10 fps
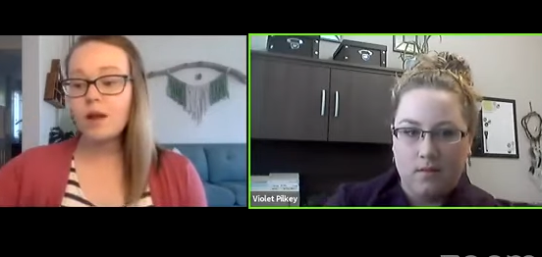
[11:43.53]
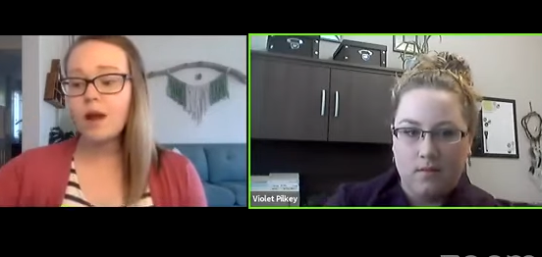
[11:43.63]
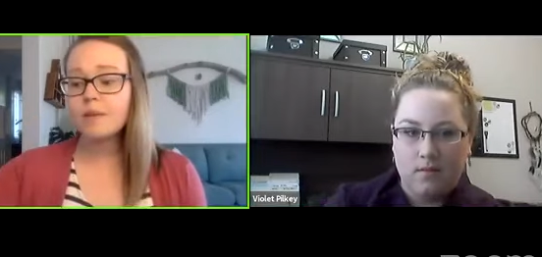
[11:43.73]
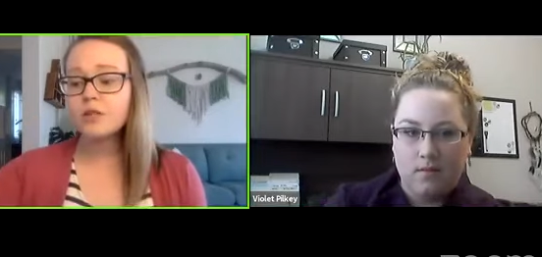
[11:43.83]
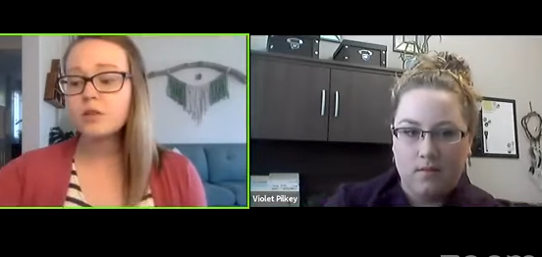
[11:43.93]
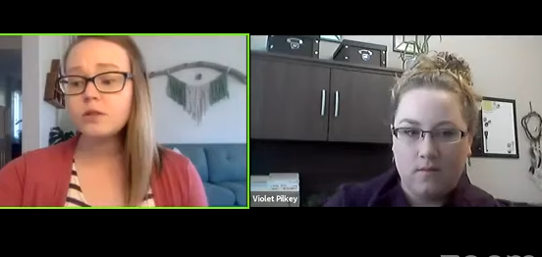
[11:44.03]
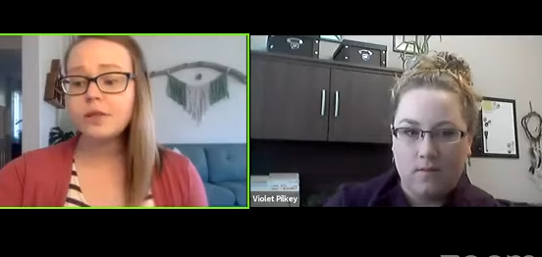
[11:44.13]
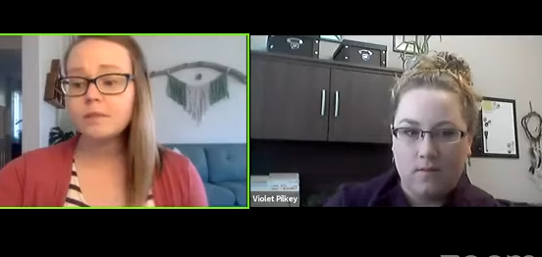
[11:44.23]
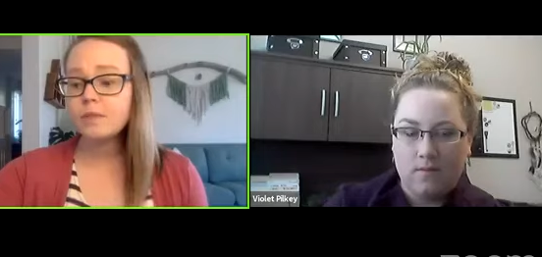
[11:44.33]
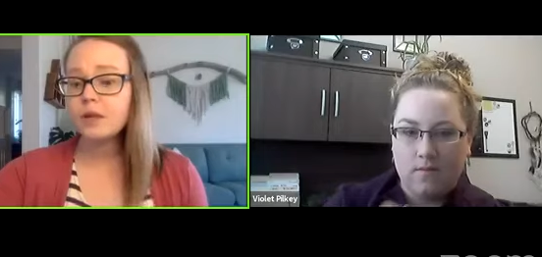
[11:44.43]

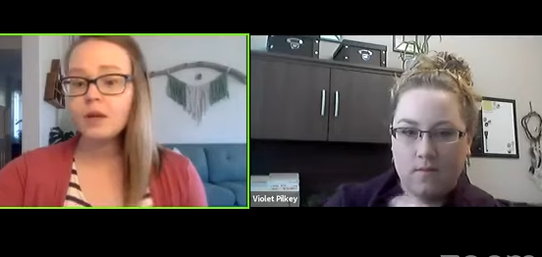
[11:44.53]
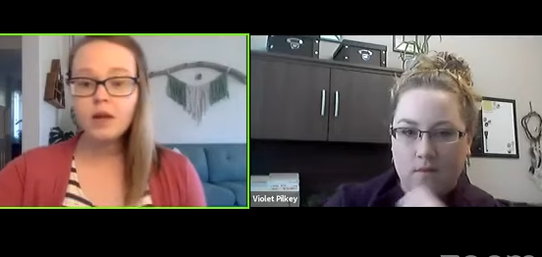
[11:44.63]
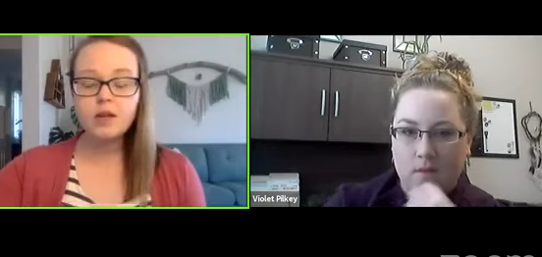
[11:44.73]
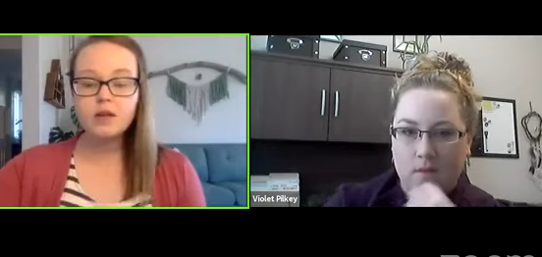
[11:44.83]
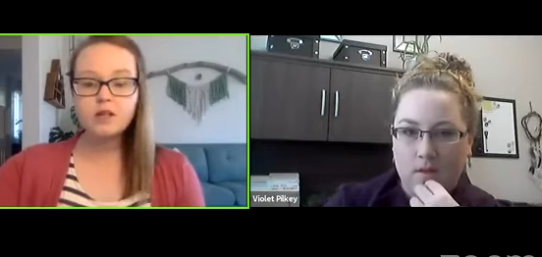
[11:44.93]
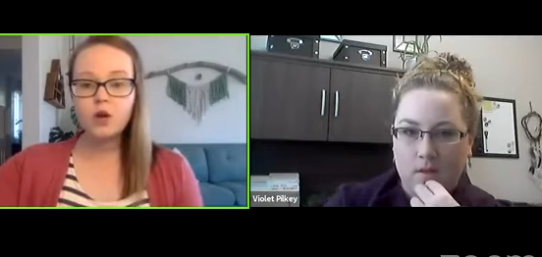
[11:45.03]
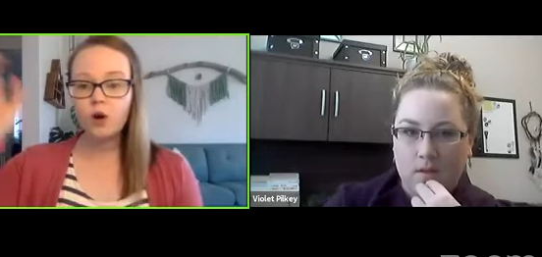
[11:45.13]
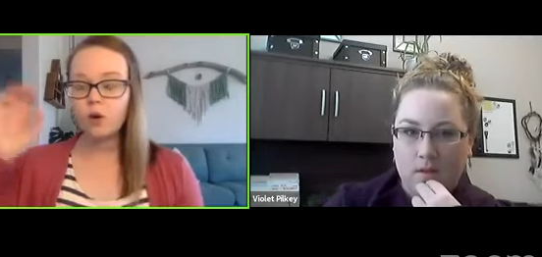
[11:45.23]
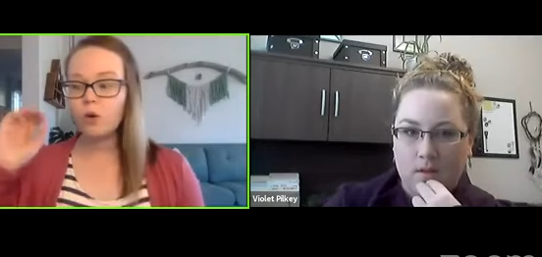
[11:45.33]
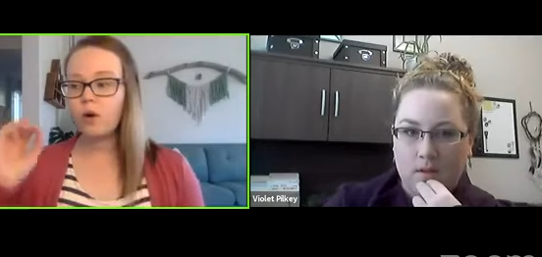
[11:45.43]
Speaker 1: Absolutely.
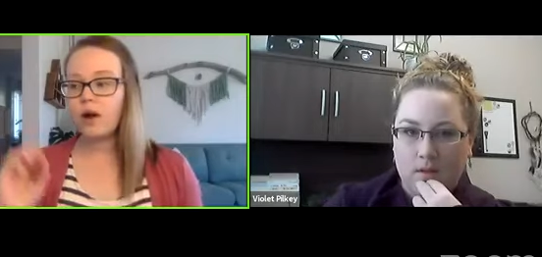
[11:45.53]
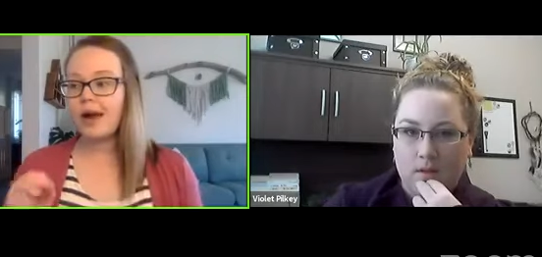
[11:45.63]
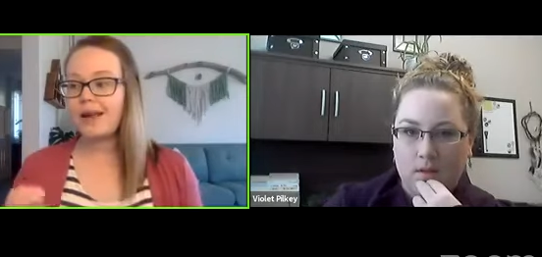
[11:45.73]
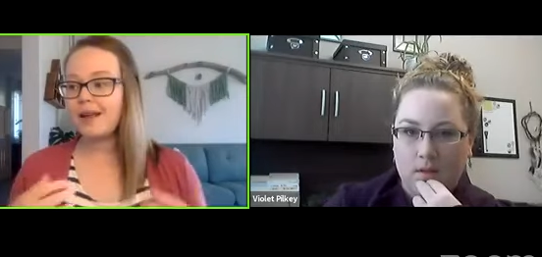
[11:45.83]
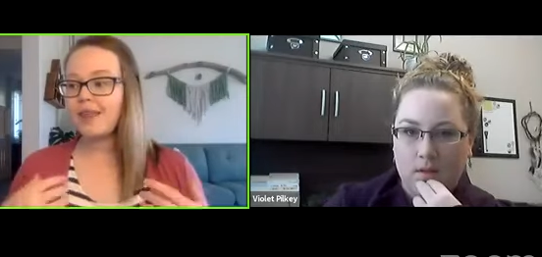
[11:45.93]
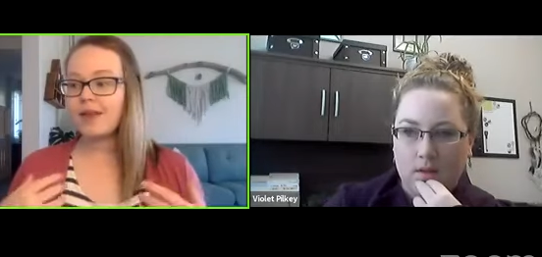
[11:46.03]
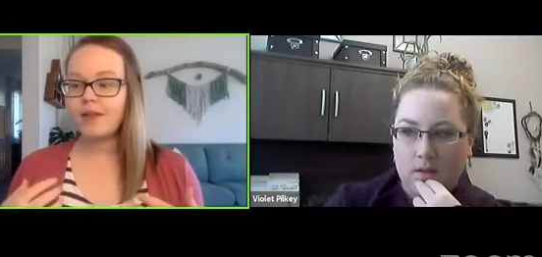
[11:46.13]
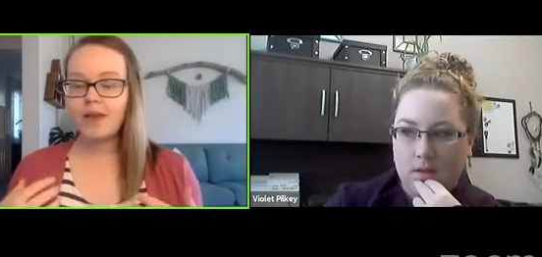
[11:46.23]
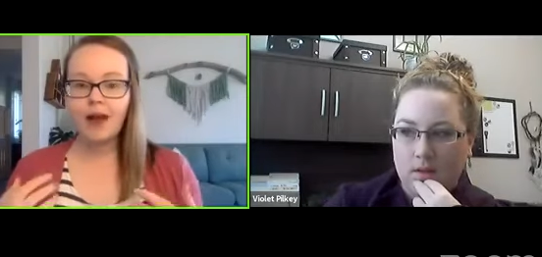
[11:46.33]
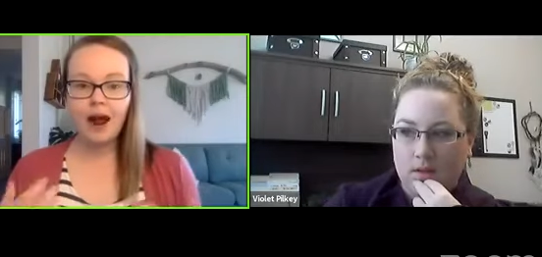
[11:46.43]
So
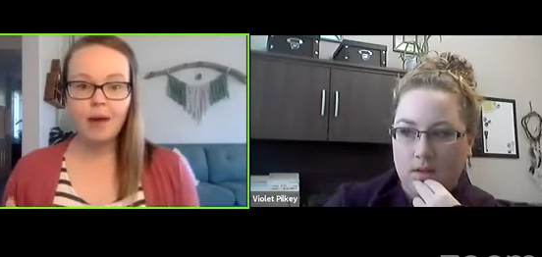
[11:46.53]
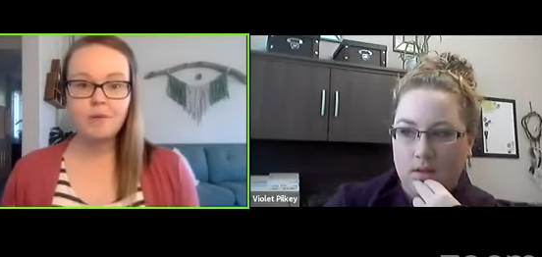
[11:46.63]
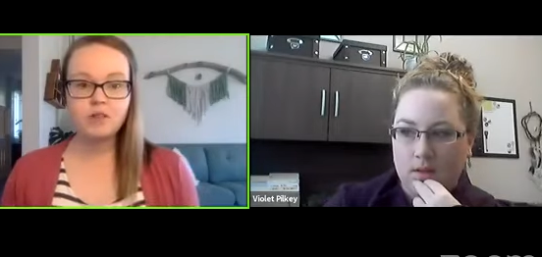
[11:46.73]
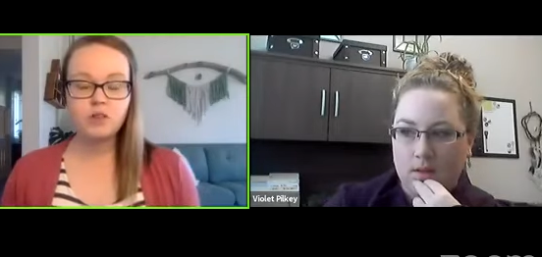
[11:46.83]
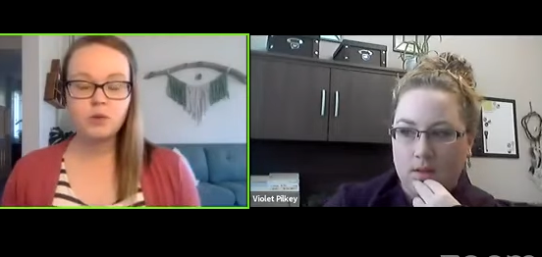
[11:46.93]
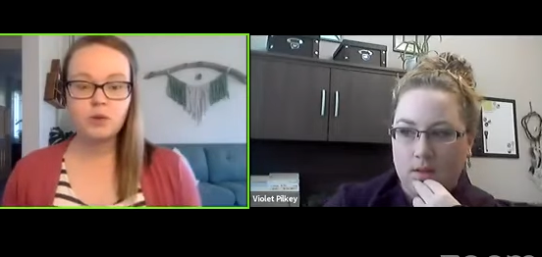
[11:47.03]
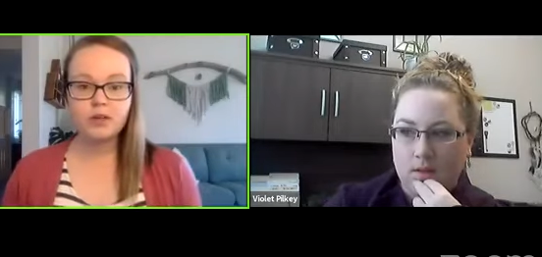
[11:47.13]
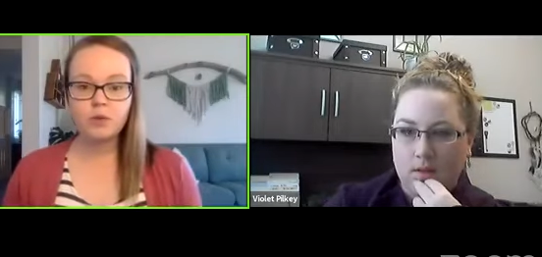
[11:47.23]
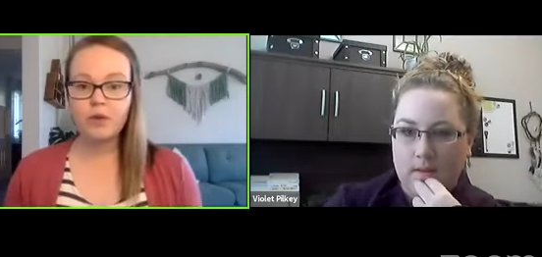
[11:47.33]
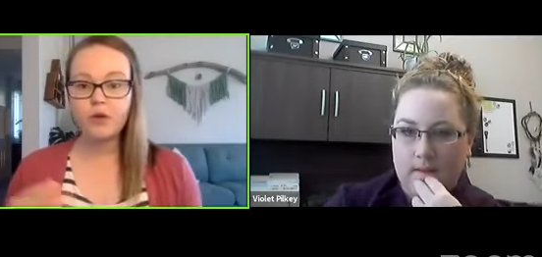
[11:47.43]
anything that happens to
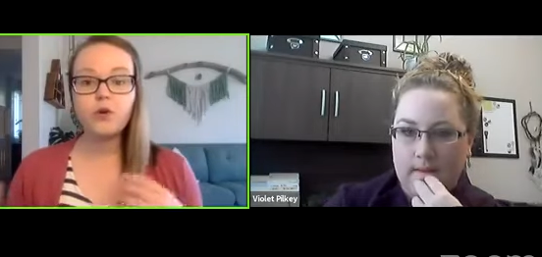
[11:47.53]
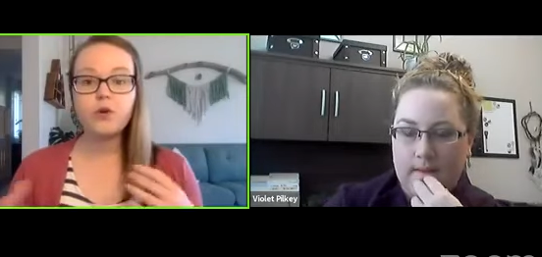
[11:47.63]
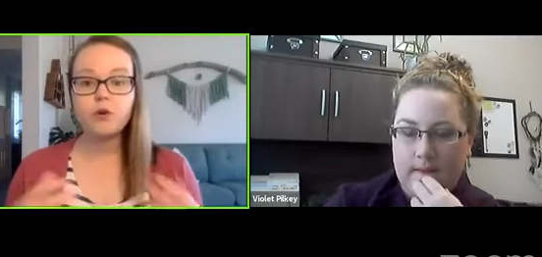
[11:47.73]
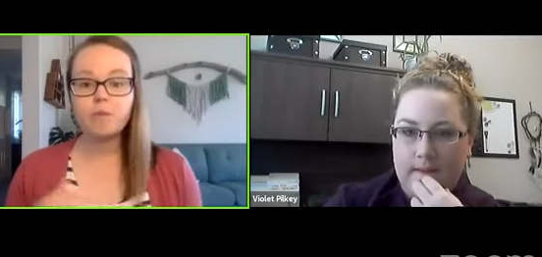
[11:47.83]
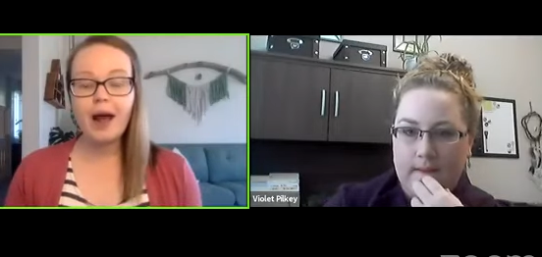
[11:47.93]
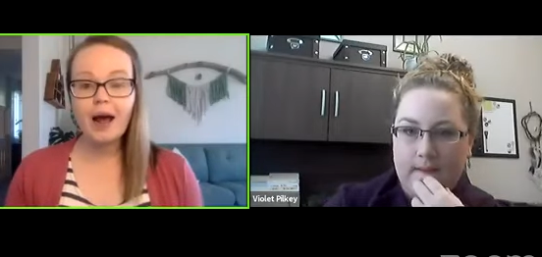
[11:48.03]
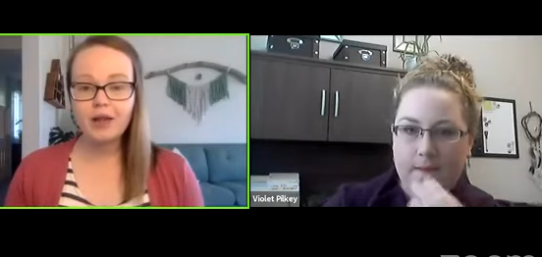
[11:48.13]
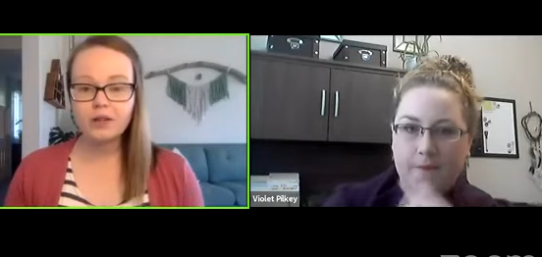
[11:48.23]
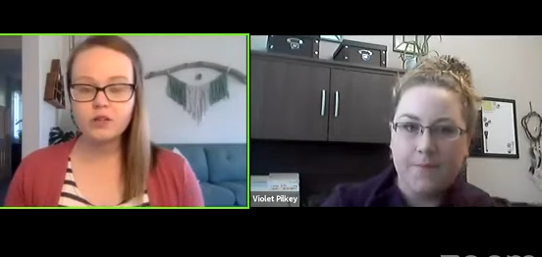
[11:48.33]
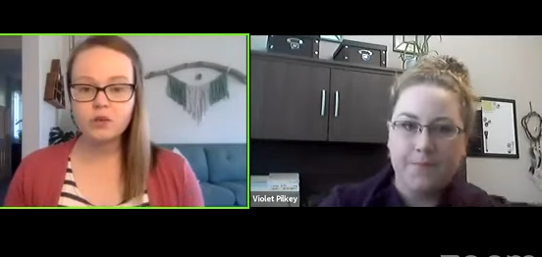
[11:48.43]
us, whether good or
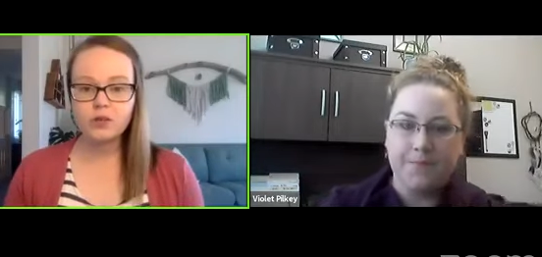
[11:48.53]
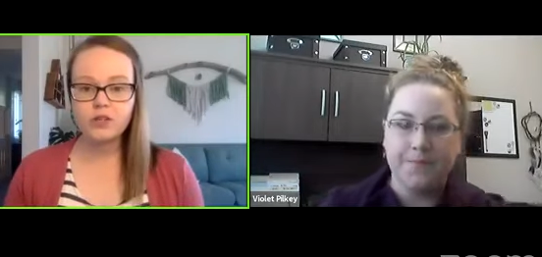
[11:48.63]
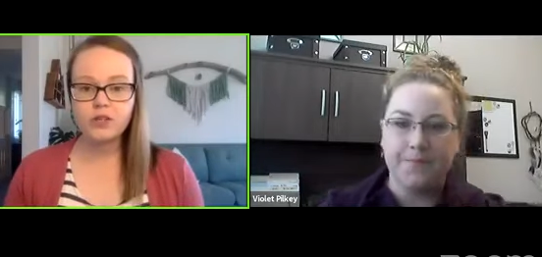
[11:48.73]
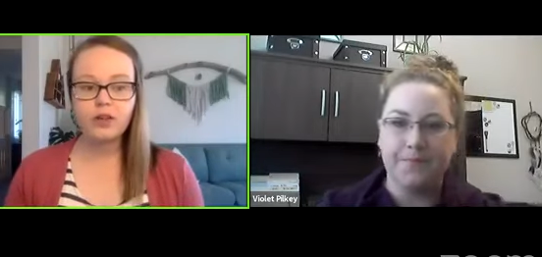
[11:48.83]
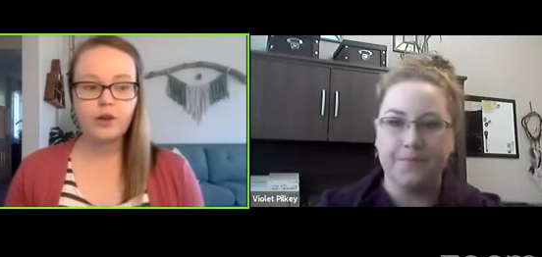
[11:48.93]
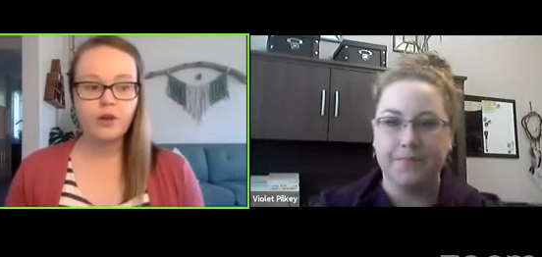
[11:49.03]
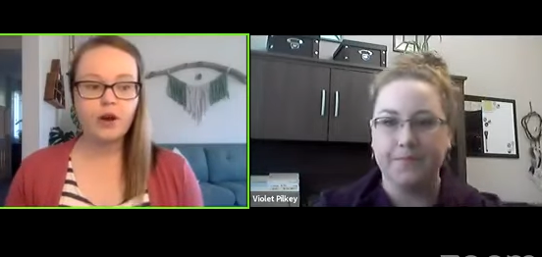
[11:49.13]
bad, stores in there.